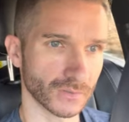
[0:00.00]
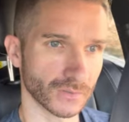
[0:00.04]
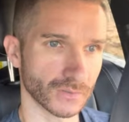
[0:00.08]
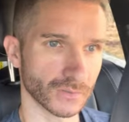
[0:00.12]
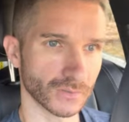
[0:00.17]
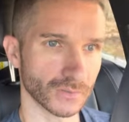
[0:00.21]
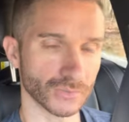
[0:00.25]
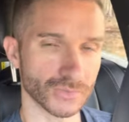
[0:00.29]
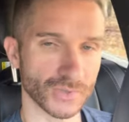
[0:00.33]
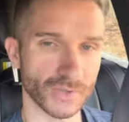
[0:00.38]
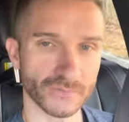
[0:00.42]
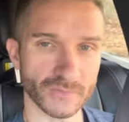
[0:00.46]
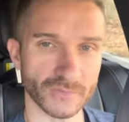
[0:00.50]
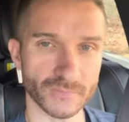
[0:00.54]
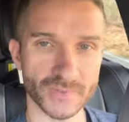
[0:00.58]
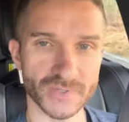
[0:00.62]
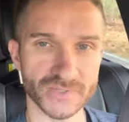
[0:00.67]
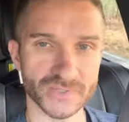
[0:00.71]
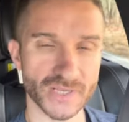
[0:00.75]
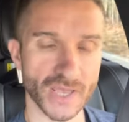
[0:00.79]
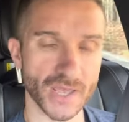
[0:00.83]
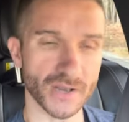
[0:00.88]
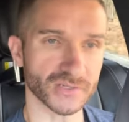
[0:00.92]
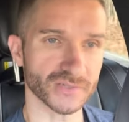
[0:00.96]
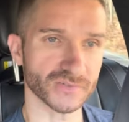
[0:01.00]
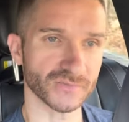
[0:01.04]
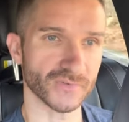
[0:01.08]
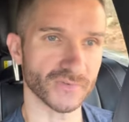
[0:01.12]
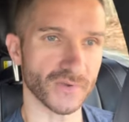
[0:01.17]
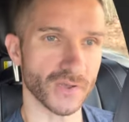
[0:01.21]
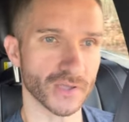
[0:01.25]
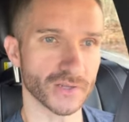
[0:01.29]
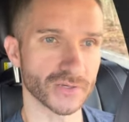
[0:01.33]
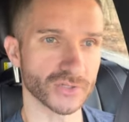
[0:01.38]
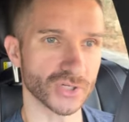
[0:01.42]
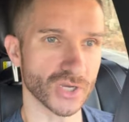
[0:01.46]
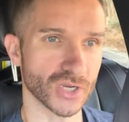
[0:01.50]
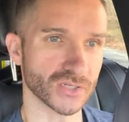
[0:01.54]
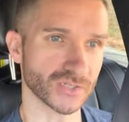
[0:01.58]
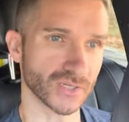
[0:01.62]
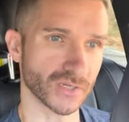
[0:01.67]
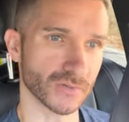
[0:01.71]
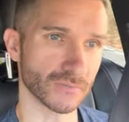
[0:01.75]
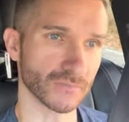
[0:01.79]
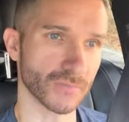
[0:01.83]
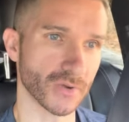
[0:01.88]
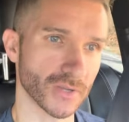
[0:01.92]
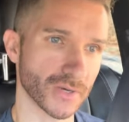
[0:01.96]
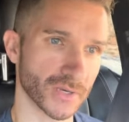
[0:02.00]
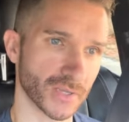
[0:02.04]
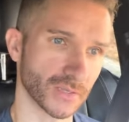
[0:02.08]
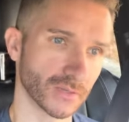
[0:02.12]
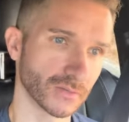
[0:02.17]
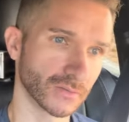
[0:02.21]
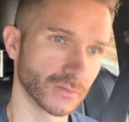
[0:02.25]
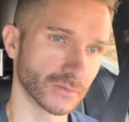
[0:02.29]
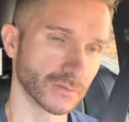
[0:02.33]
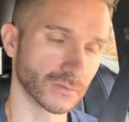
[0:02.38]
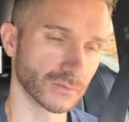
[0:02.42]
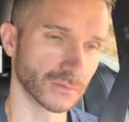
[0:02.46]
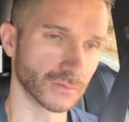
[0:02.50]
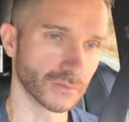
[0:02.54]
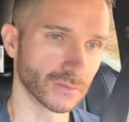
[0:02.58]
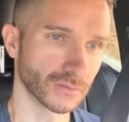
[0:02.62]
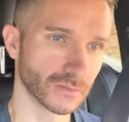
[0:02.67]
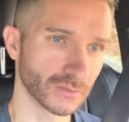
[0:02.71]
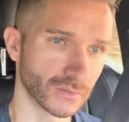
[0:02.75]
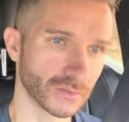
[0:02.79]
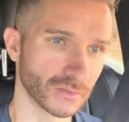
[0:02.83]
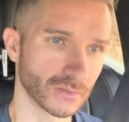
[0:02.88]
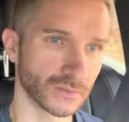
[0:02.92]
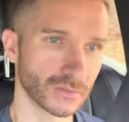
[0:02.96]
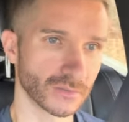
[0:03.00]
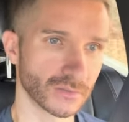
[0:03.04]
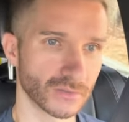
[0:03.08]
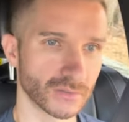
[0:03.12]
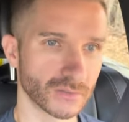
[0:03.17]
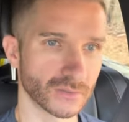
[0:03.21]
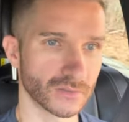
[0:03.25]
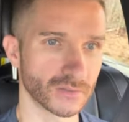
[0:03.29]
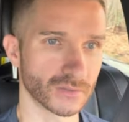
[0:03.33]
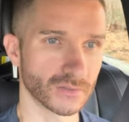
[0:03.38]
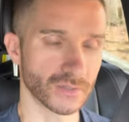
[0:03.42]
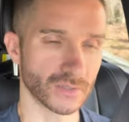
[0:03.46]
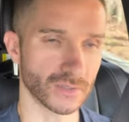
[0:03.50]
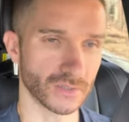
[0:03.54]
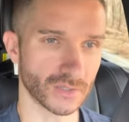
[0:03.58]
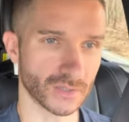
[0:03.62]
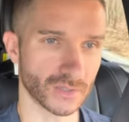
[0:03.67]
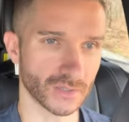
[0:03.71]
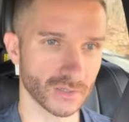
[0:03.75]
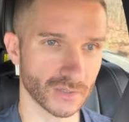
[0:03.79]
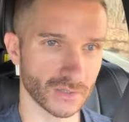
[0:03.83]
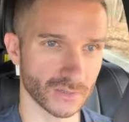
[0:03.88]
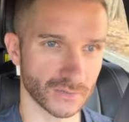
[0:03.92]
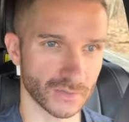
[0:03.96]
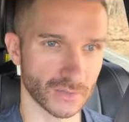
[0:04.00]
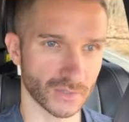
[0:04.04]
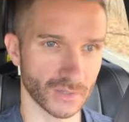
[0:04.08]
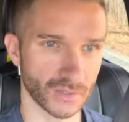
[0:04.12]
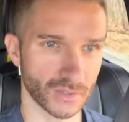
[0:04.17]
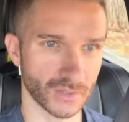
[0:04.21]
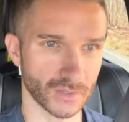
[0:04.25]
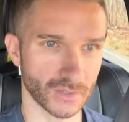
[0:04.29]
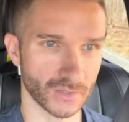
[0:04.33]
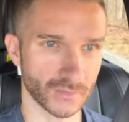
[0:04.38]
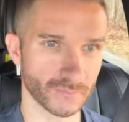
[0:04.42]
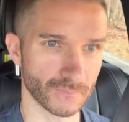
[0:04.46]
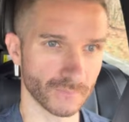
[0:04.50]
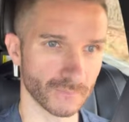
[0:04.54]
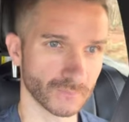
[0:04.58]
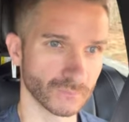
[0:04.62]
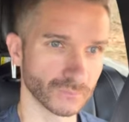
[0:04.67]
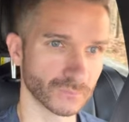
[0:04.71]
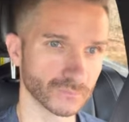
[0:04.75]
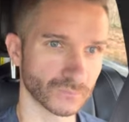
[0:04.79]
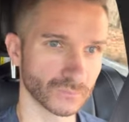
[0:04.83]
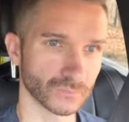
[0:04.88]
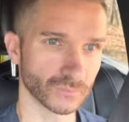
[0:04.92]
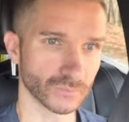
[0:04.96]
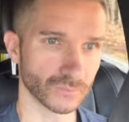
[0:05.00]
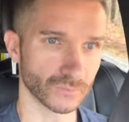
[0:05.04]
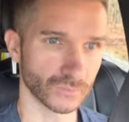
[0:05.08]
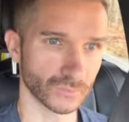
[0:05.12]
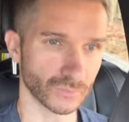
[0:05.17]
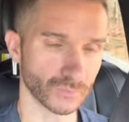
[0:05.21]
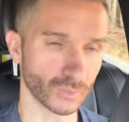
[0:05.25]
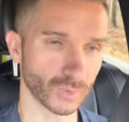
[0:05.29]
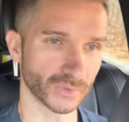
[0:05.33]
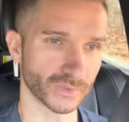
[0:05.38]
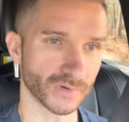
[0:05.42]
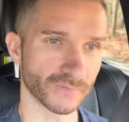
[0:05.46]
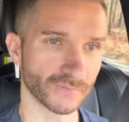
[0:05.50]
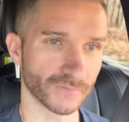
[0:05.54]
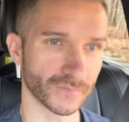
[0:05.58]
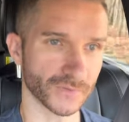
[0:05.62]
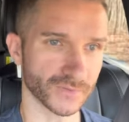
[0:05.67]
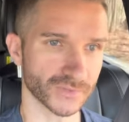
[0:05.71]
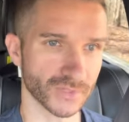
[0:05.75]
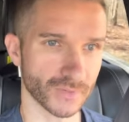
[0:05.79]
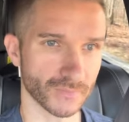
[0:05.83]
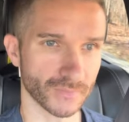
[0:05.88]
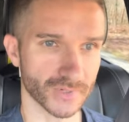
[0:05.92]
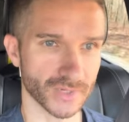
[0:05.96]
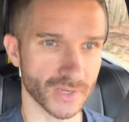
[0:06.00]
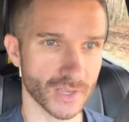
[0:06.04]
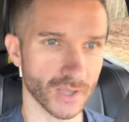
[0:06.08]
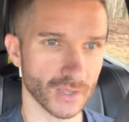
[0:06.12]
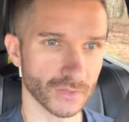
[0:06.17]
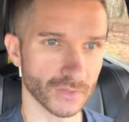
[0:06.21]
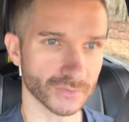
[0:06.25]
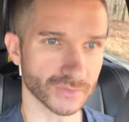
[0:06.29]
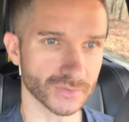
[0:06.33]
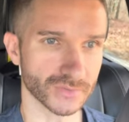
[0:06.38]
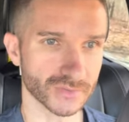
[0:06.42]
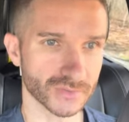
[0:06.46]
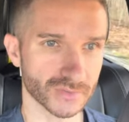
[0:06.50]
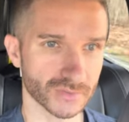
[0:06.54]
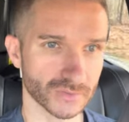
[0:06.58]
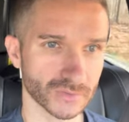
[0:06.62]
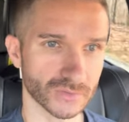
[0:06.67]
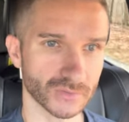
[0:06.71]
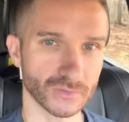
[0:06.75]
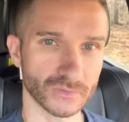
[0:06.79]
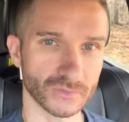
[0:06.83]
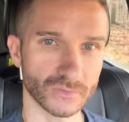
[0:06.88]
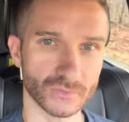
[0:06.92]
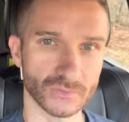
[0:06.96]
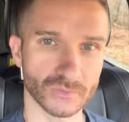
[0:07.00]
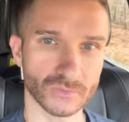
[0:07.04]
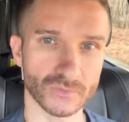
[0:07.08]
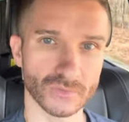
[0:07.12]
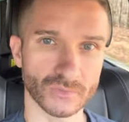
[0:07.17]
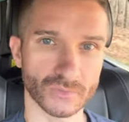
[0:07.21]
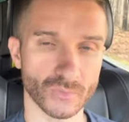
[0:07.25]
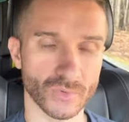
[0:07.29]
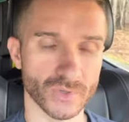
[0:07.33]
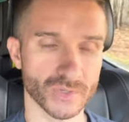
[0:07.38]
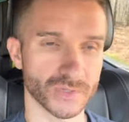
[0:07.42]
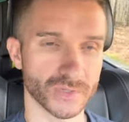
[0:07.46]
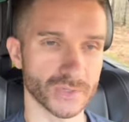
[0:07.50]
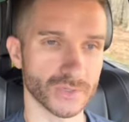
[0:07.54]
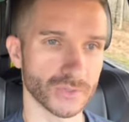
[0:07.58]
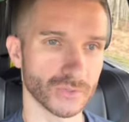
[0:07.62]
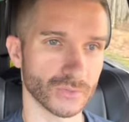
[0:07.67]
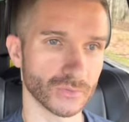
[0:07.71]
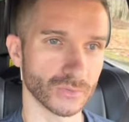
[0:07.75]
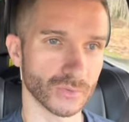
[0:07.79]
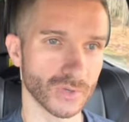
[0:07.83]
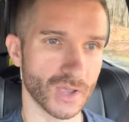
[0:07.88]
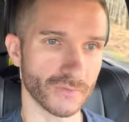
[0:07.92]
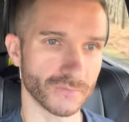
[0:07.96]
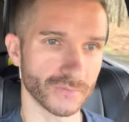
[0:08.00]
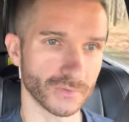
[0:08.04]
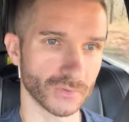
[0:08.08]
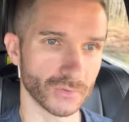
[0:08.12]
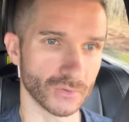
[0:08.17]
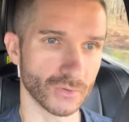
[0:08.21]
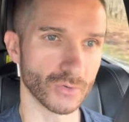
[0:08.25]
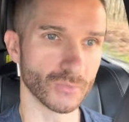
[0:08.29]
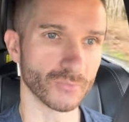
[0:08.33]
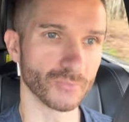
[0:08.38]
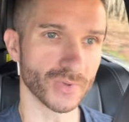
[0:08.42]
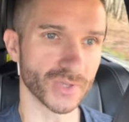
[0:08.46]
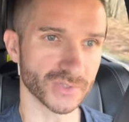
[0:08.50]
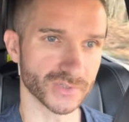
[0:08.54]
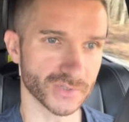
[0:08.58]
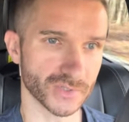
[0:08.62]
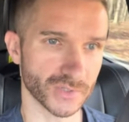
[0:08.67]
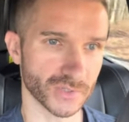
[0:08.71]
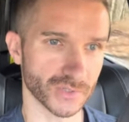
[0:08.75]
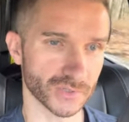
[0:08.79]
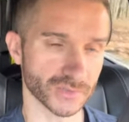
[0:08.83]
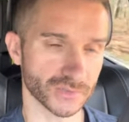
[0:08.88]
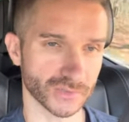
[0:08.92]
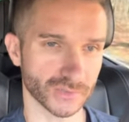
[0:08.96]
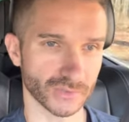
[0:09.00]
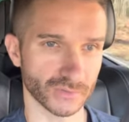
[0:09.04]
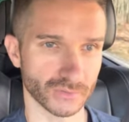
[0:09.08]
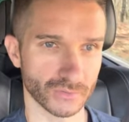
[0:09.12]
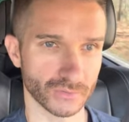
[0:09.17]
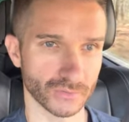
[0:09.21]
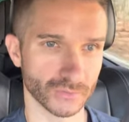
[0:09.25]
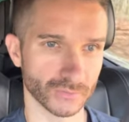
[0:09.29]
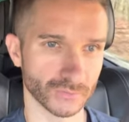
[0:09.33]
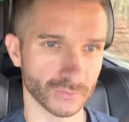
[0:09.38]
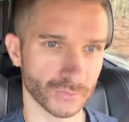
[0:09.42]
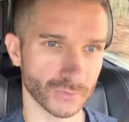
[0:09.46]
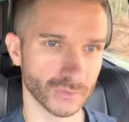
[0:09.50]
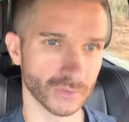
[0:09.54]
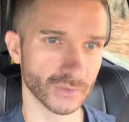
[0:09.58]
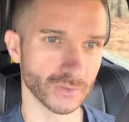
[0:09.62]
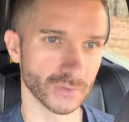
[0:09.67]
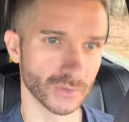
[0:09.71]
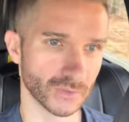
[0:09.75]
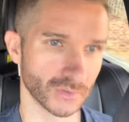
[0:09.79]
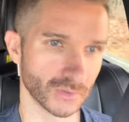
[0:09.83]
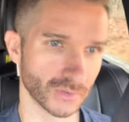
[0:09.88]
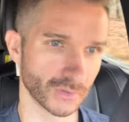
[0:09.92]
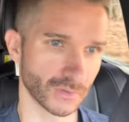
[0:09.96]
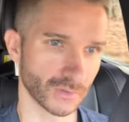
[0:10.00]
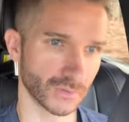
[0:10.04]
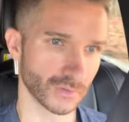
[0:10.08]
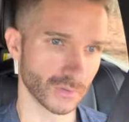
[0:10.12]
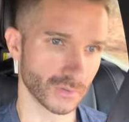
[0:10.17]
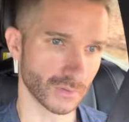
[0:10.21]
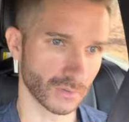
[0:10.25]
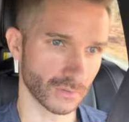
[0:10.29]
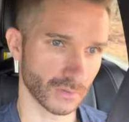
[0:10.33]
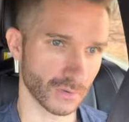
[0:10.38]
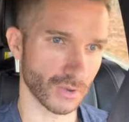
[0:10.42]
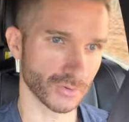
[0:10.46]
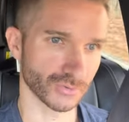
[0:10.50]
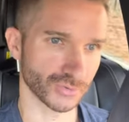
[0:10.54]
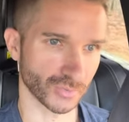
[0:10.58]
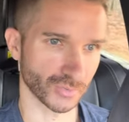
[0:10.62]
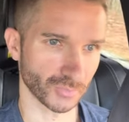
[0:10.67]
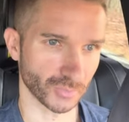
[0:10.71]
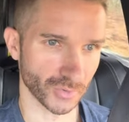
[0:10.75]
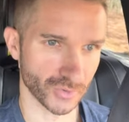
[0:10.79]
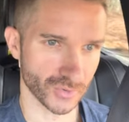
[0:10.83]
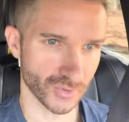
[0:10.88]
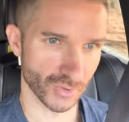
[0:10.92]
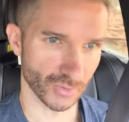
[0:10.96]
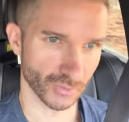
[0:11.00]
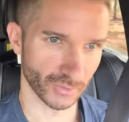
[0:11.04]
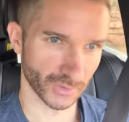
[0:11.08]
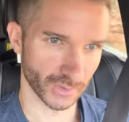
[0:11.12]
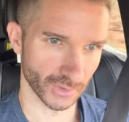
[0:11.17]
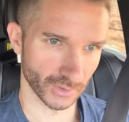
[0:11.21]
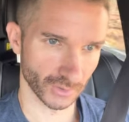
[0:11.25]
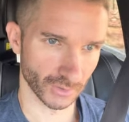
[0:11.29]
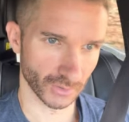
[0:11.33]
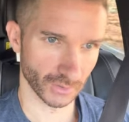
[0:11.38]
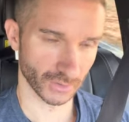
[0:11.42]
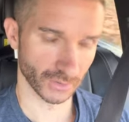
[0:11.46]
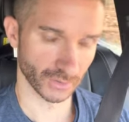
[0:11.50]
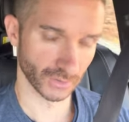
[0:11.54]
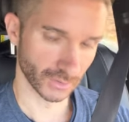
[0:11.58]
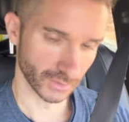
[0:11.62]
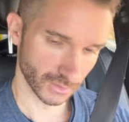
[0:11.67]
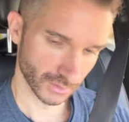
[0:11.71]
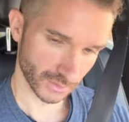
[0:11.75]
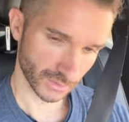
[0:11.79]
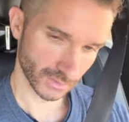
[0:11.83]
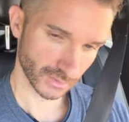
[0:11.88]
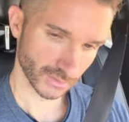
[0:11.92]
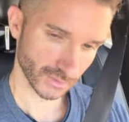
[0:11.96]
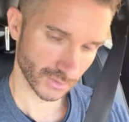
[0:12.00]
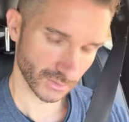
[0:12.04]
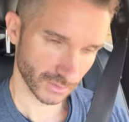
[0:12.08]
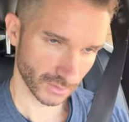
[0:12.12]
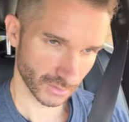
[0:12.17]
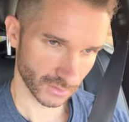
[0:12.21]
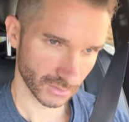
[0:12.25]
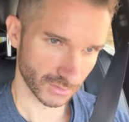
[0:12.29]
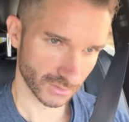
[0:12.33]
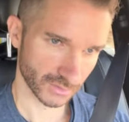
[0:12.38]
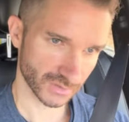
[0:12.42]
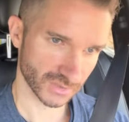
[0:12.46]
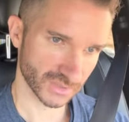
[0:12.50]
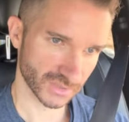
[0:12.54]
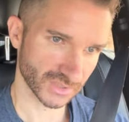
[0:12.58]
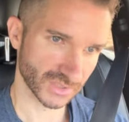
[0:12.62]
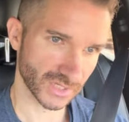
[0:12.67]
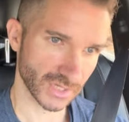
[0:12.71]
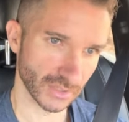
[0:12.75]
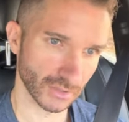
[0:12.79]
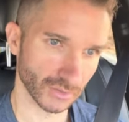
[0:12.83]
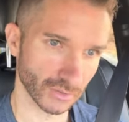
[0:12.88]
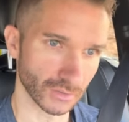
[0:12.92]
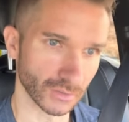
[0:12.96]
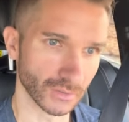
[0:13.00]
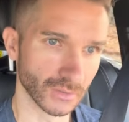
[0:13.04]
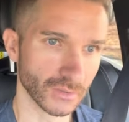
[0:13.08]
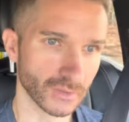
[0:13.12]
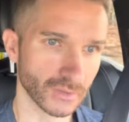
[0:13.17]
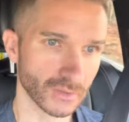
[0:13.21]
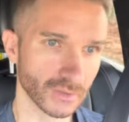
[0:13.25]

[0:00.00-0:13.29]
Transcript: You'll never be satisfied chasing money and um, working for somebody else. When you have your own business, your own entrepreneurial skill,